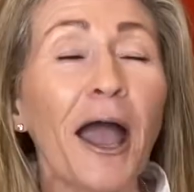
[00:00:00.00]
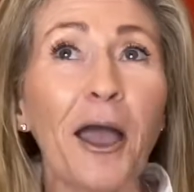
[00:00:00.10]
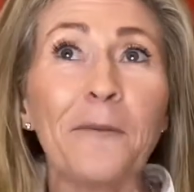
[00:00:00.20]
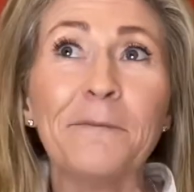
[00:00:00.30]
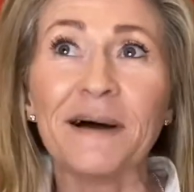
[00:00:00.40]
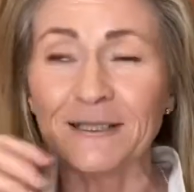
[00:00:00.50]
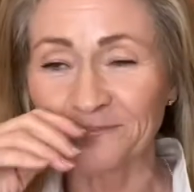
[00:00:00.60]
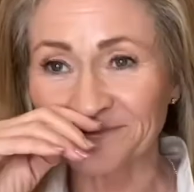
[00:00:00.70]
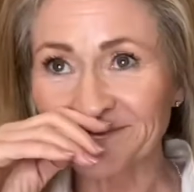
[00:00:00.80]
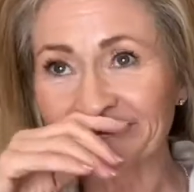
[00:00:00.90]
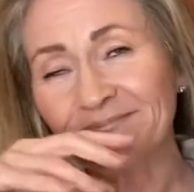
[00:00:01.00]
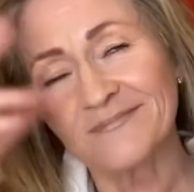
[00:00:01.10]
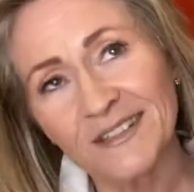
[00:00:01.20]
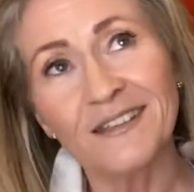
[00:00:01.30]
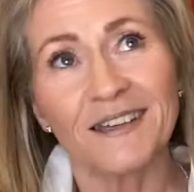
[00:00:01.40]
But
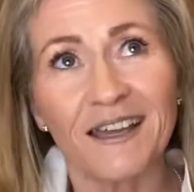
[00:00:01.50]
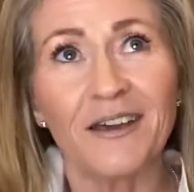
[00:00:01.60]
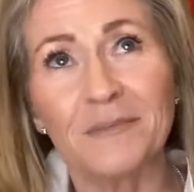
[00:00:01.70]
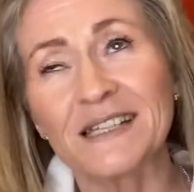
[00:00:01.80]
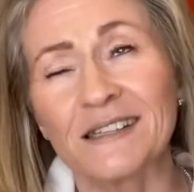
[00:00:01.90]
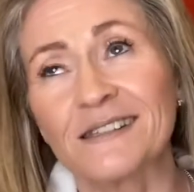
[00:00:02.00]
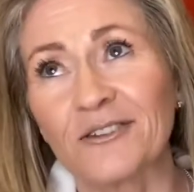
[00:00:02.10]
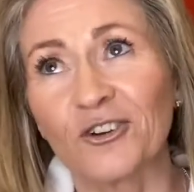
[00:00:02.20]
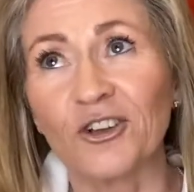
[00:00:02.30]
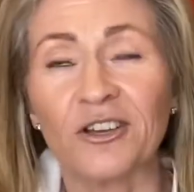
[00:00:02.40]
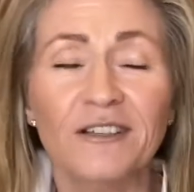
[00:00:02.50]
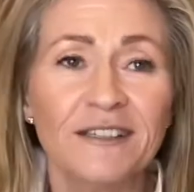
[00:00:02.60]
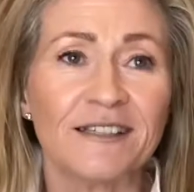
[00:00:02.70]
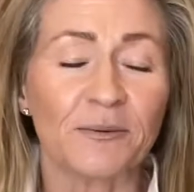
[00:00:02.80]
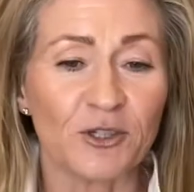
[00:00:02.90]
okay, that makes sense, I've got you.
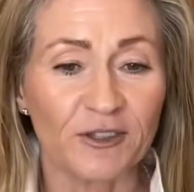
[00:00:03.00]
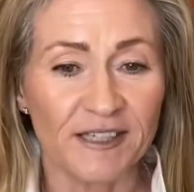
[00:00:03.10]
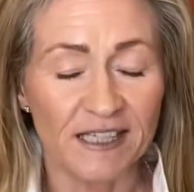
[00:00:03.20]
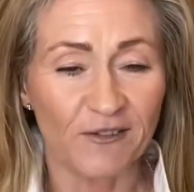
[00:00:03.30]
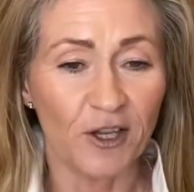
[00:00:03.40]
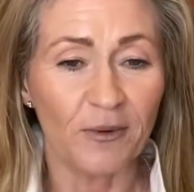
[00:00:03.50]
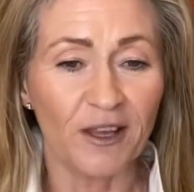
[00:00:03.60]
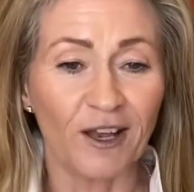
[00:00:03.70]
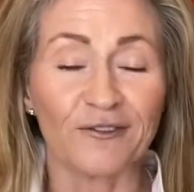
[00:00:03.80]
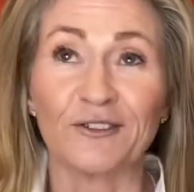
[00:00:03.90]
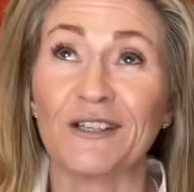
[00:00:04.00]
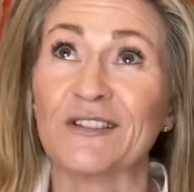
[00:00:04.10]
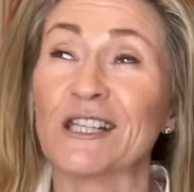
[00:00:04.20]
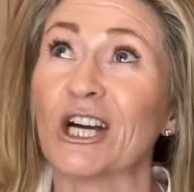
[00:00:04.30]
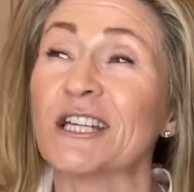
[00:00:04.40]
Someone's got a sense of humour, they're laughing on the other
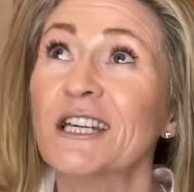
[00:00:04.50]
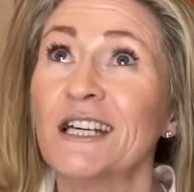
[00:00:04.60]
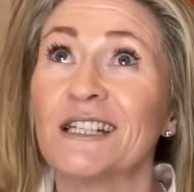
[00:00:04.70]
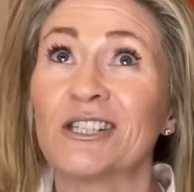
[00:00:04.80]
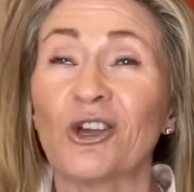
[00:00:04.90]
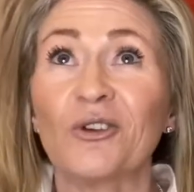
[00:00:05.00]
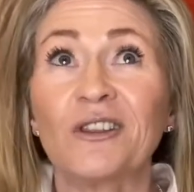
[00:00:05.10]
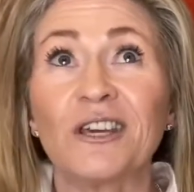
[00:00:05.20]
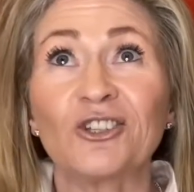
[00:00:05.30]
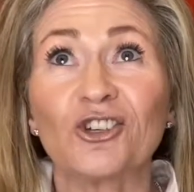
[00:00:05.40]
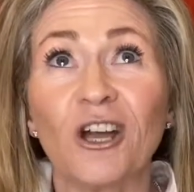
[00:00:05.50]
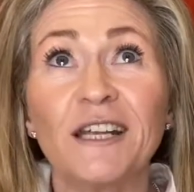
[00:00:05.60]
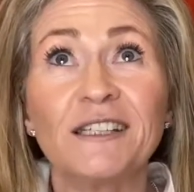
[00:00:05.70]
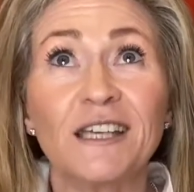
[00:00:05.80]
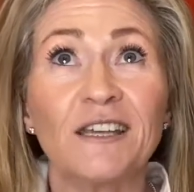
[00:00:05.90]
side. So they're trying
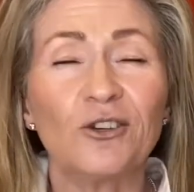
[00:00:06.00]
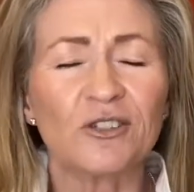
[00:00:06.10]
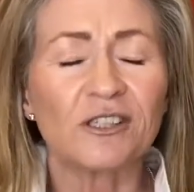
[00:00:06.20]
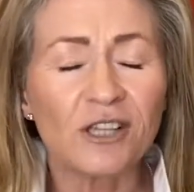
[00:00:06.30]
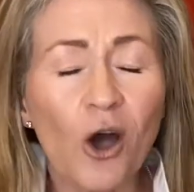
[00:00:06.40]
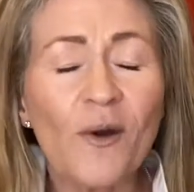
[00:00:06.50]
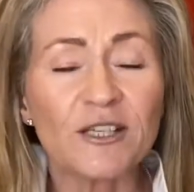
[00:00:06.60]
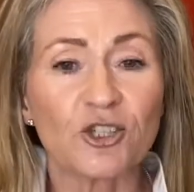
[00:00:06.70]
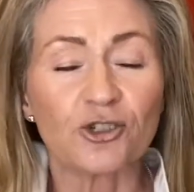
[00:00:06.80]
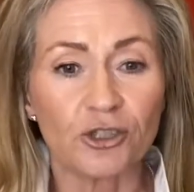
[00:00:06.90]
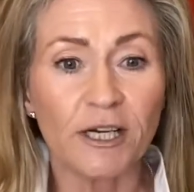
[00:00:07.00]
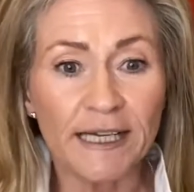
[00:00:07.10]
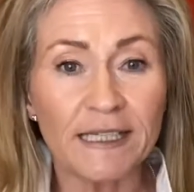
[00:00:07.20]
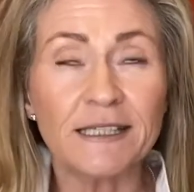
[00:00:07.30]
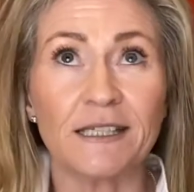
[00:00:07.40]
to get, your soul is
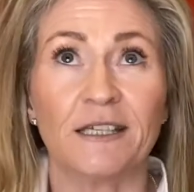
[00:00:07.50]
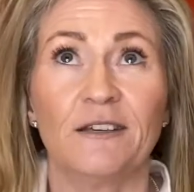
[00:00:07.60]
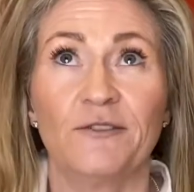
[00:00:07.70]
trying to give you